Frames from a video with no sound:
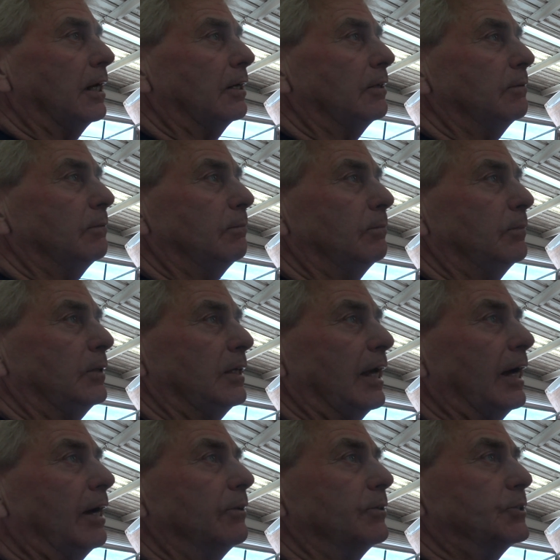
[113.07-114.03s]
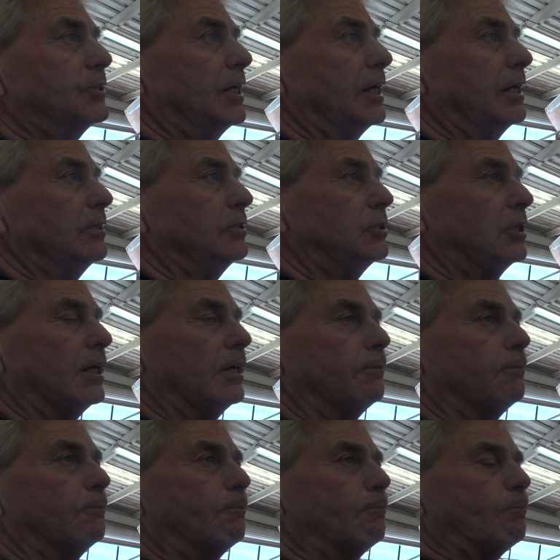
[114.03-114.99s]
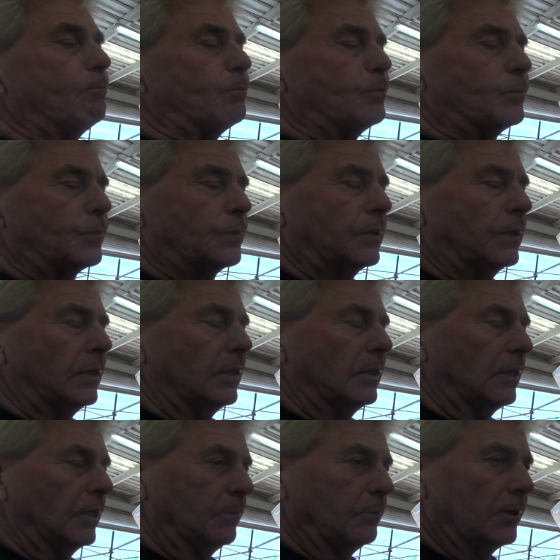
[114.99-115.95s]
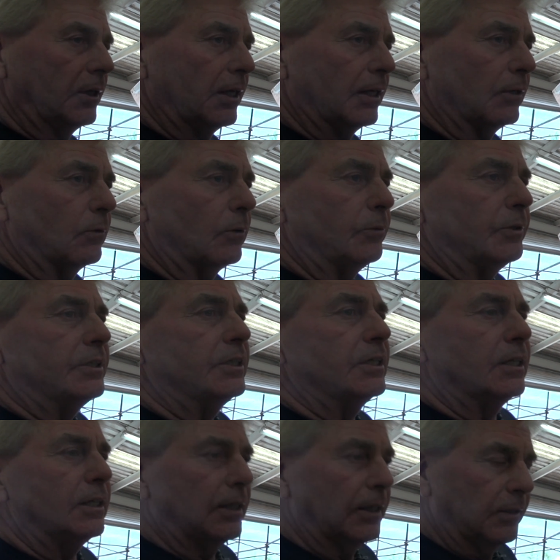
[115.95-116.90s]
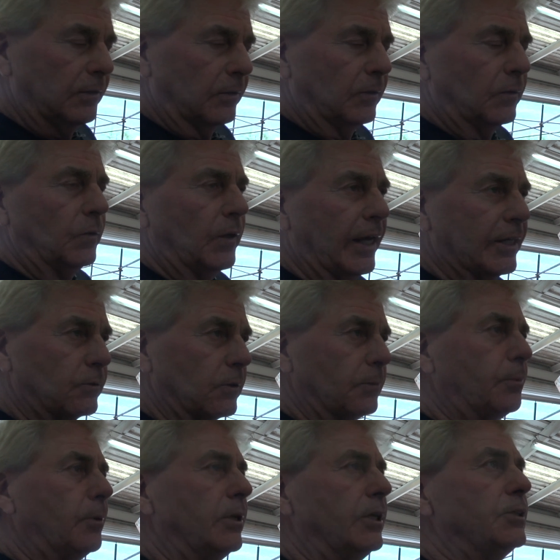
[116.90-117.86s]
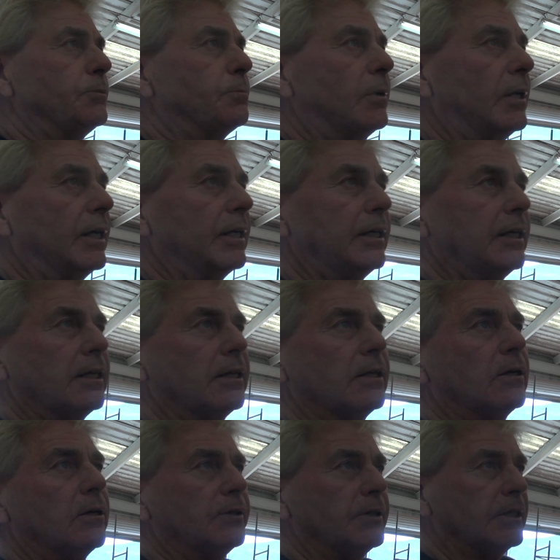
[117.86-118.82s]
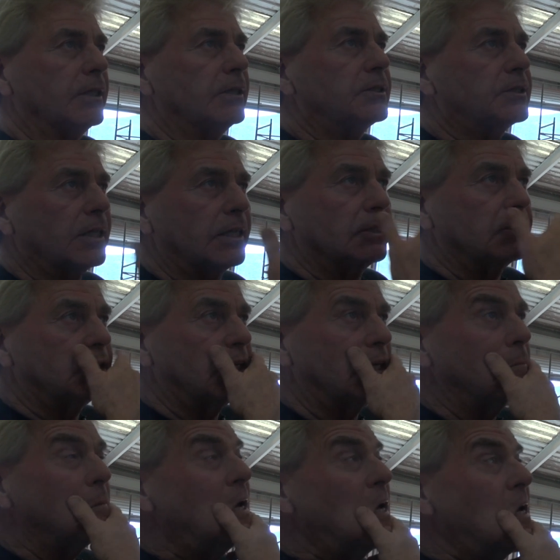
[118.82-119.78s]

out the outside shape, emulating what we did as we put each plank in on the inside shape.